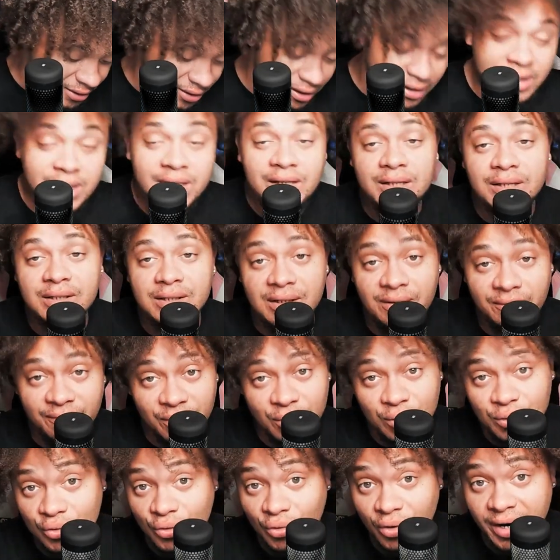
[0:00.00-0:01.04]
the knees and it
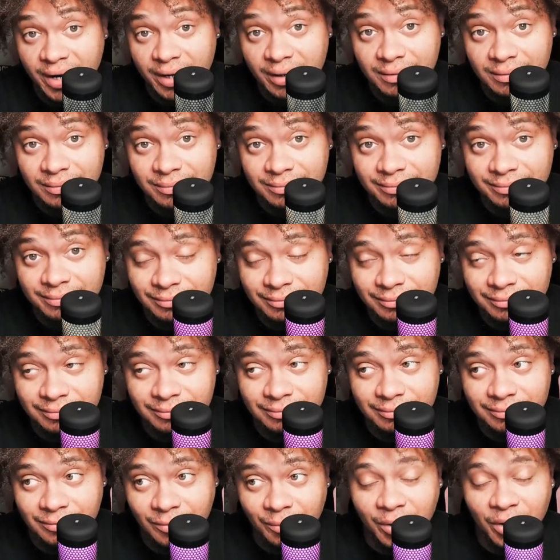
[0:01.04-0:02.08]
feels great.
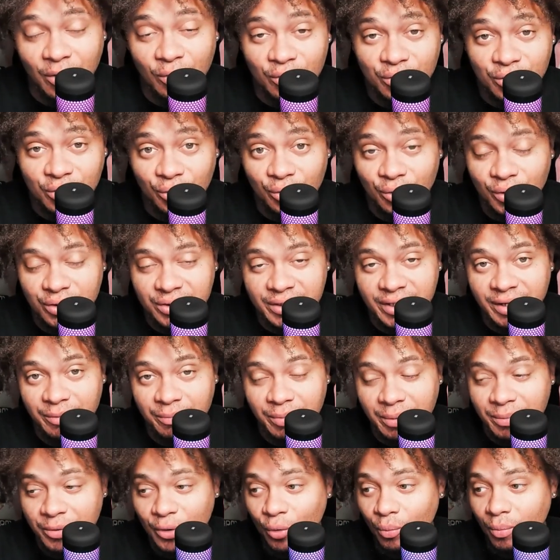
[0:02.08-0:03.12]
I'm not gonna show you because they ain't
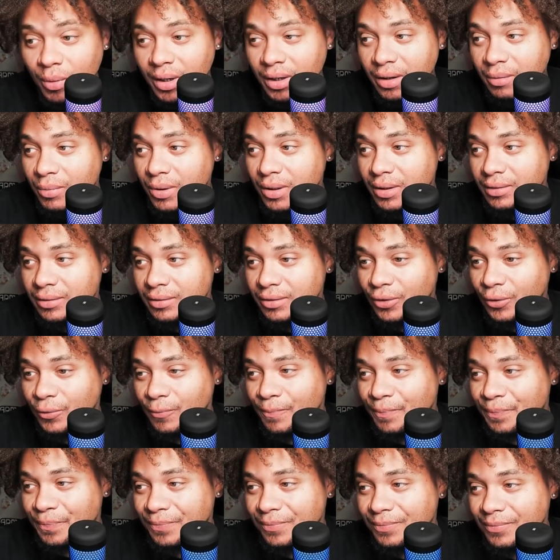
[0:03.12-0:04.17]
pay me no money, but you
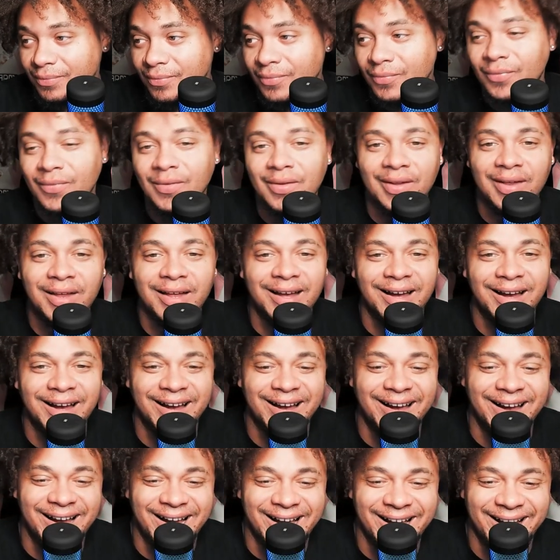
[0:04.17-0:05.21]

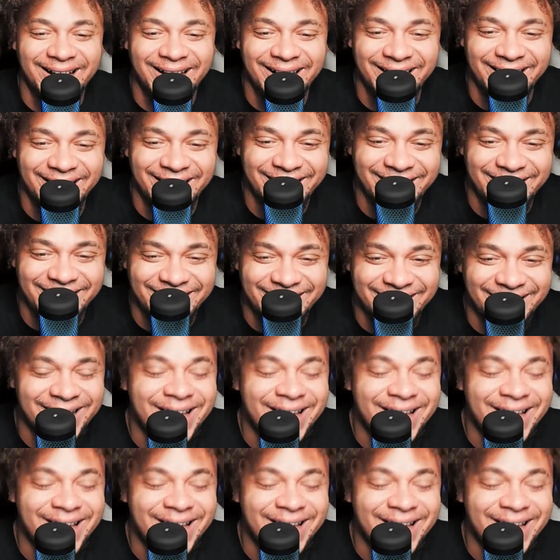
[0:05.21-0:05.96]
know.